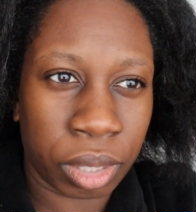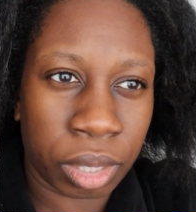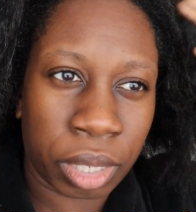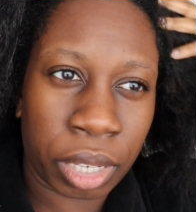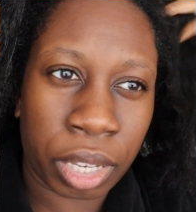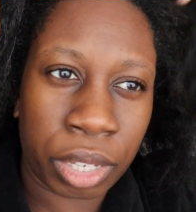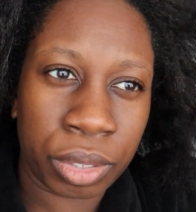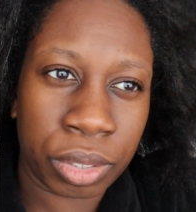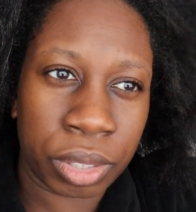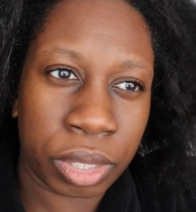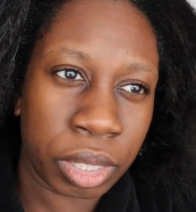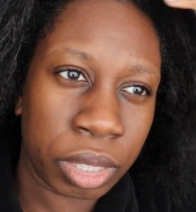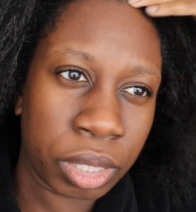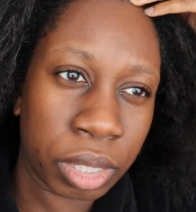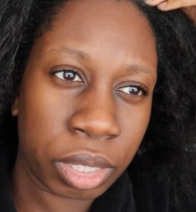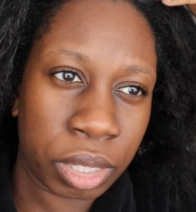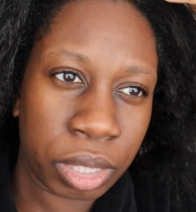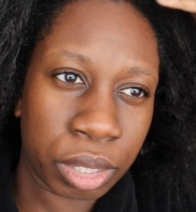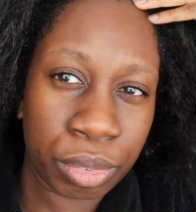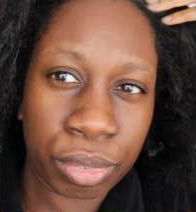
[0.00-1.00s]
Can you see
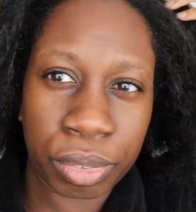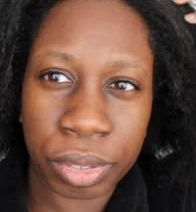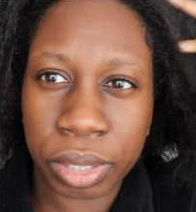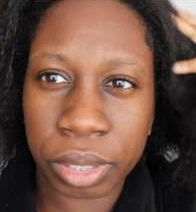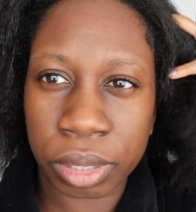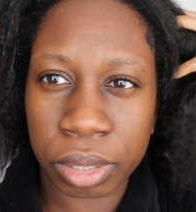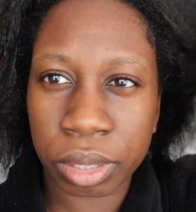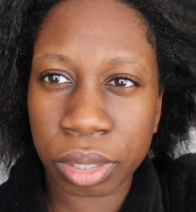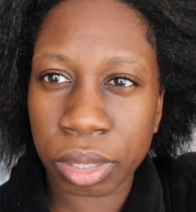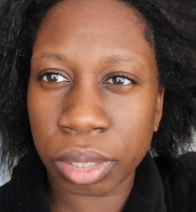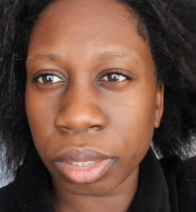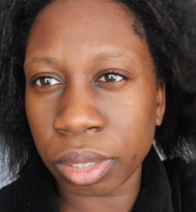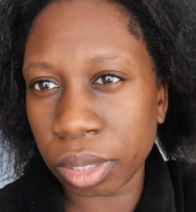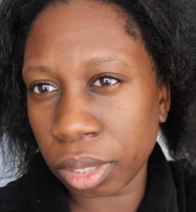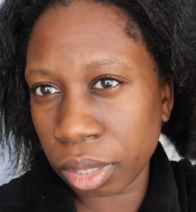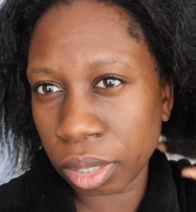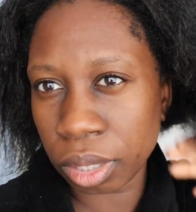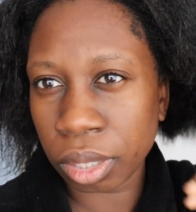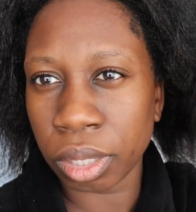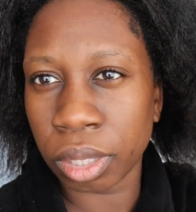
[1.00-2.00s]
the difference?
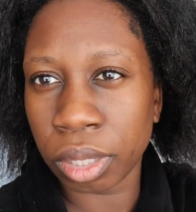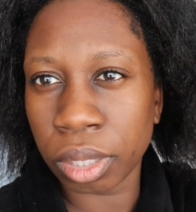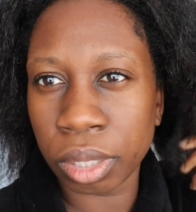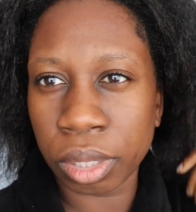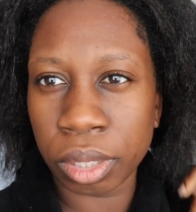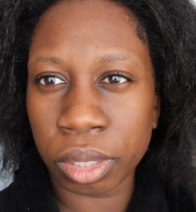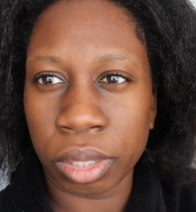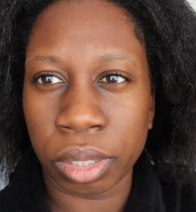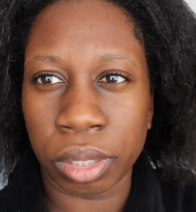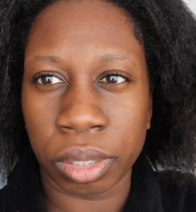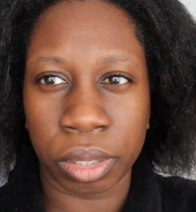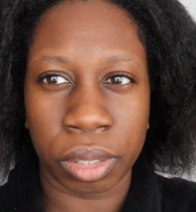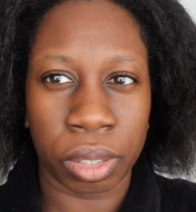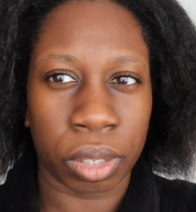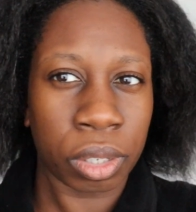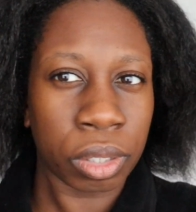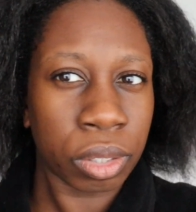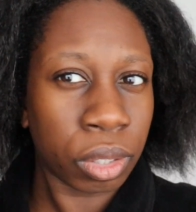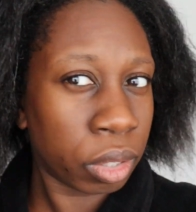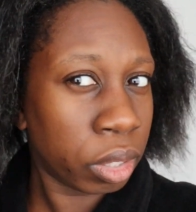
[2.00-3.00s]

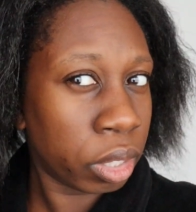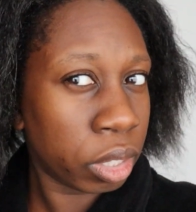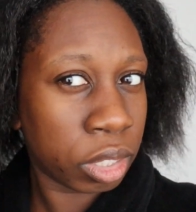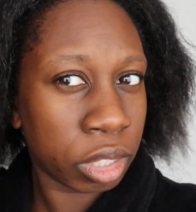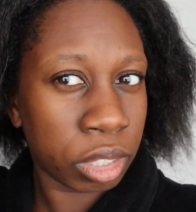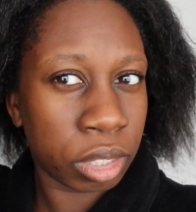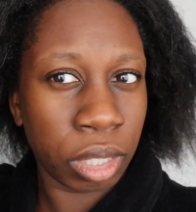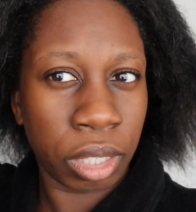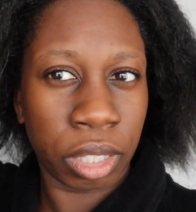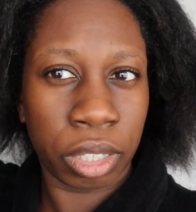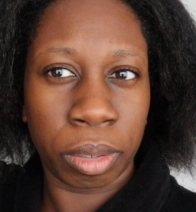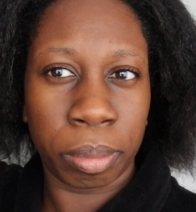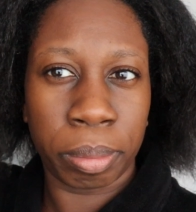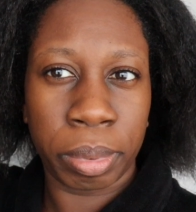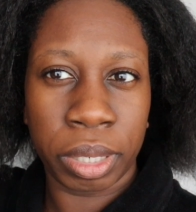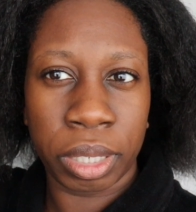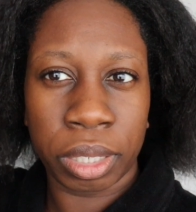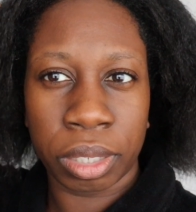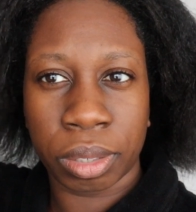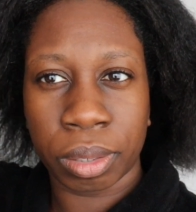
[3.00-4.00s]
Although this is a little
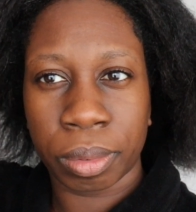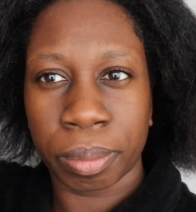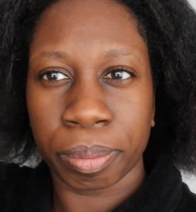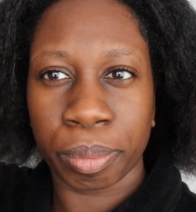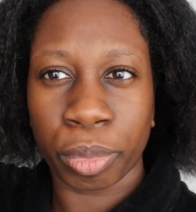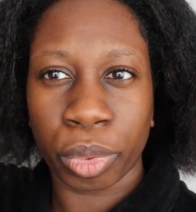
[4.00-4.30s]
bit,